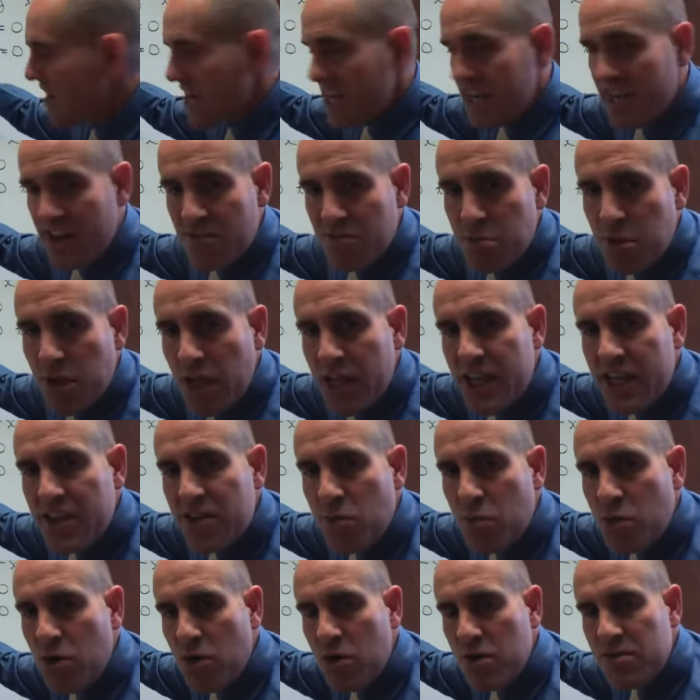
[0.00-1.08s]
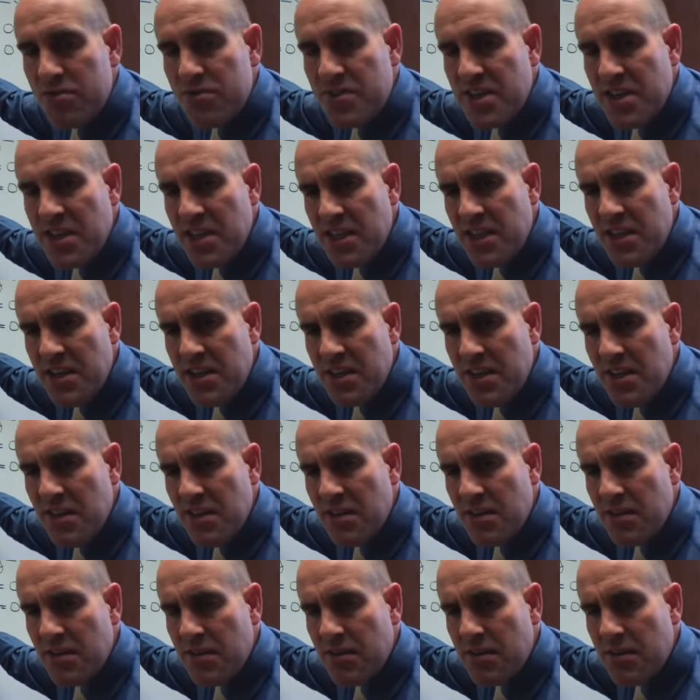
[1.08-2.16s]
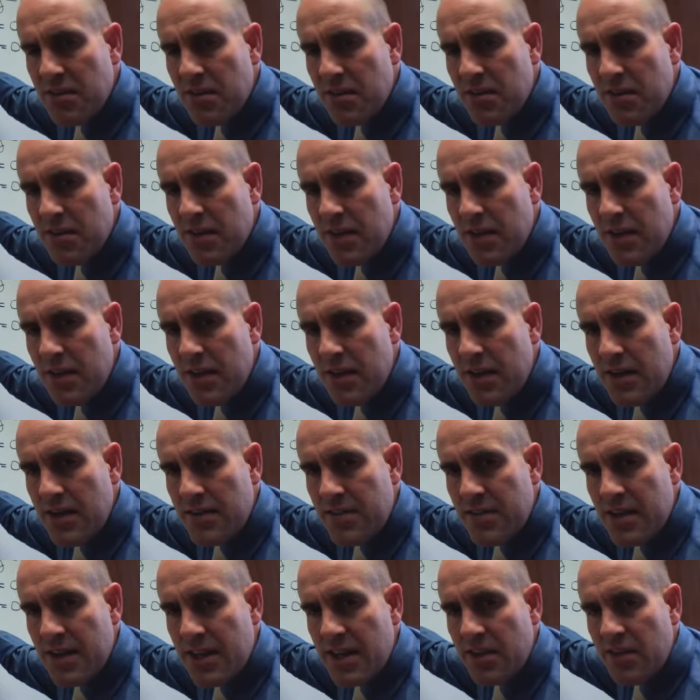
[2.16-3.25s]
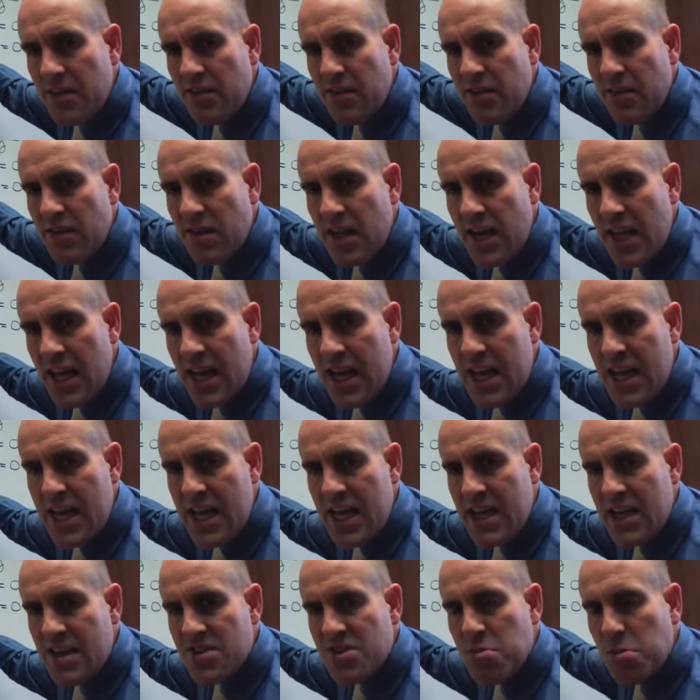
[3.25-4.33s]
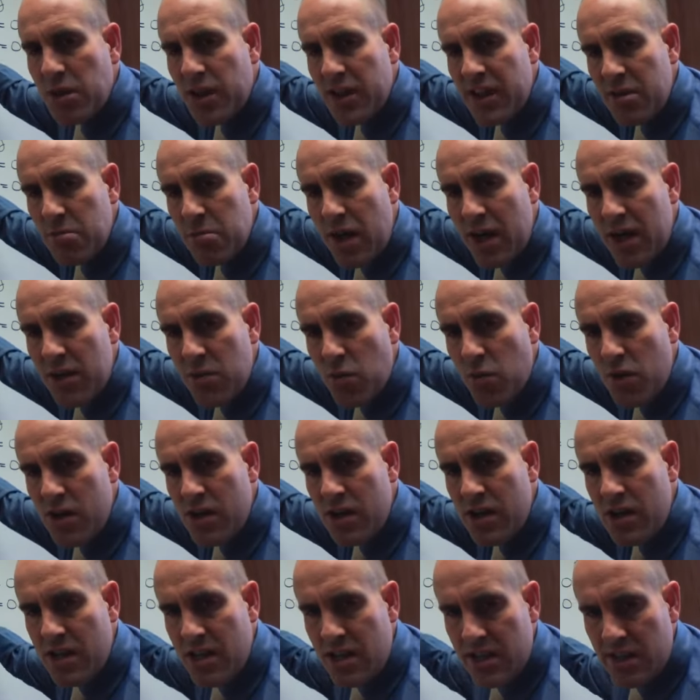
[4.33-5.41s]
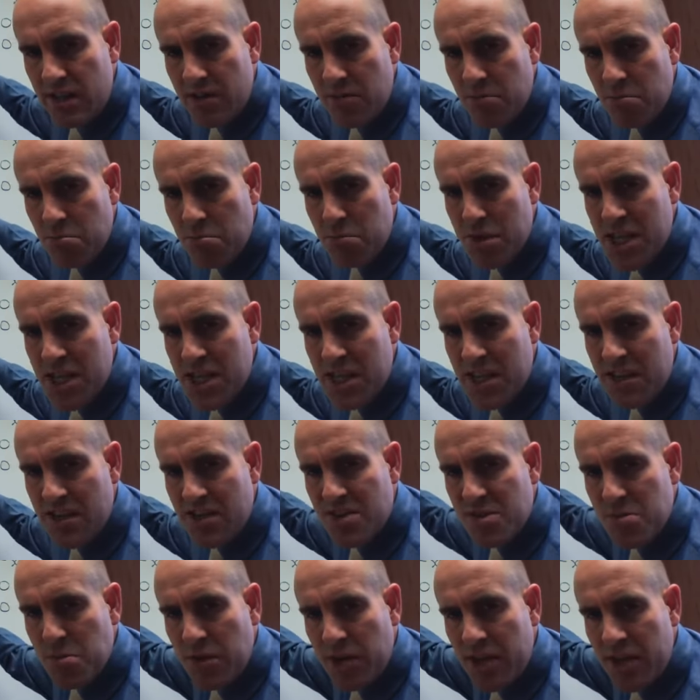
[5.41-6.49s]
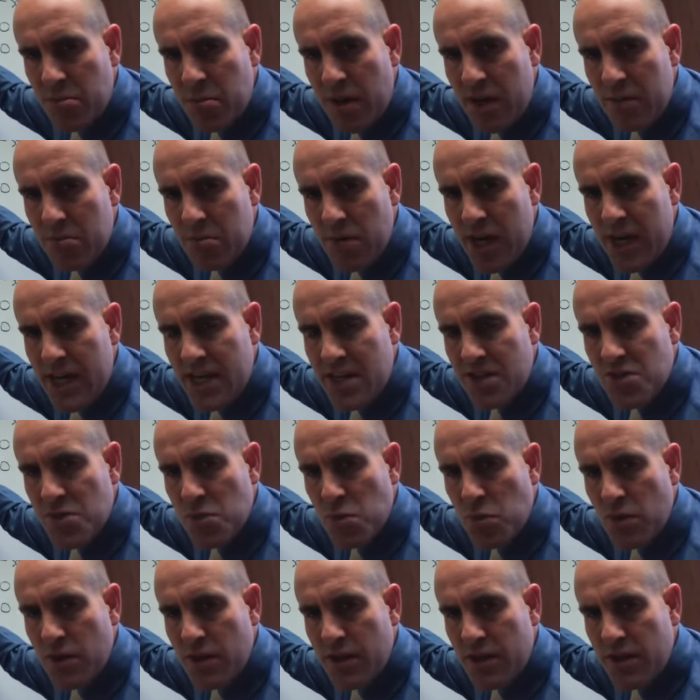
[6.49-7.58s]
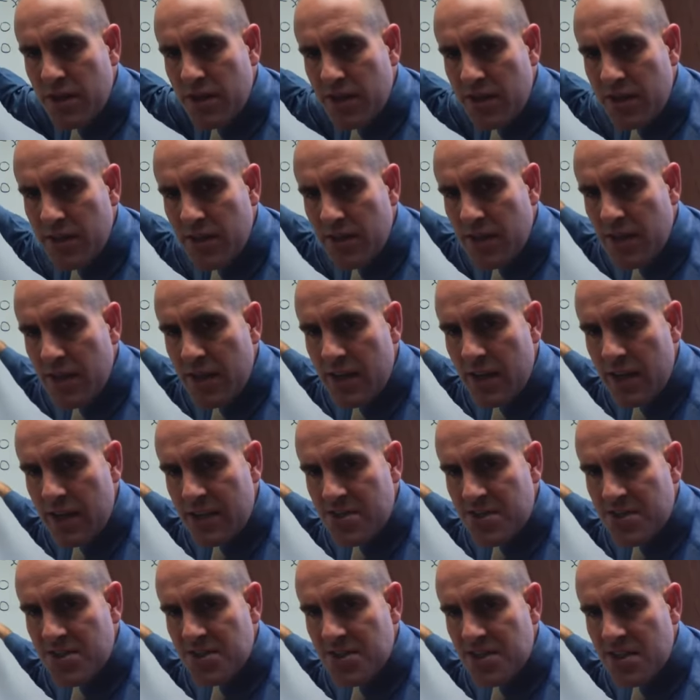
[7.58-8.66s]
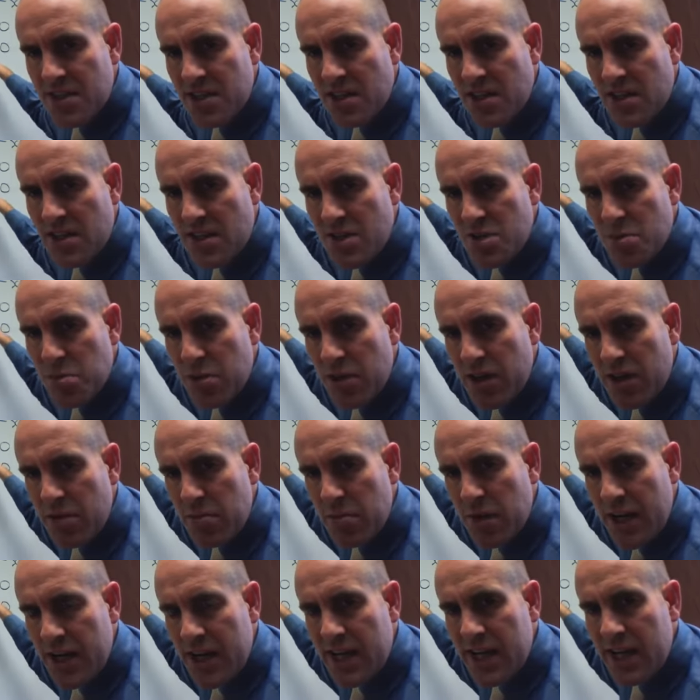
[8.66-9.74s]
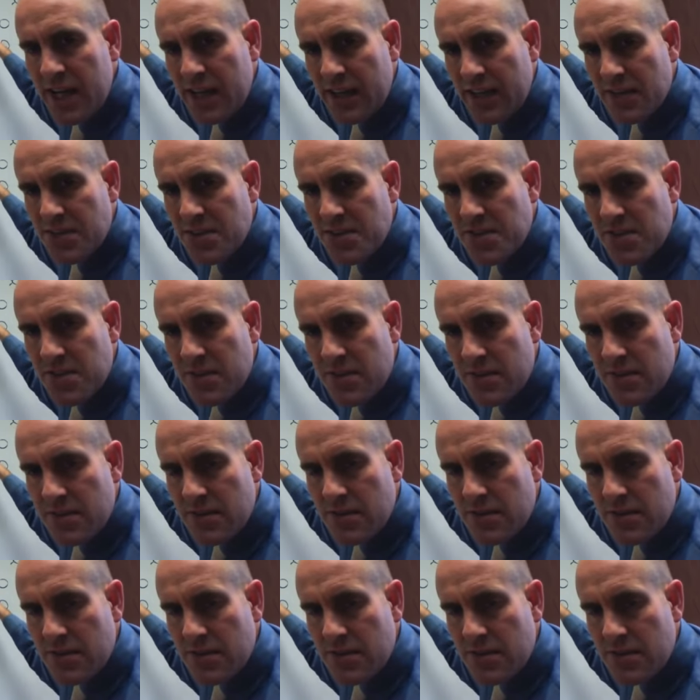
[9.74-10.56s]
kind of playing the role of t, that a is played by 1, b is played by minus 1, and c is played by x.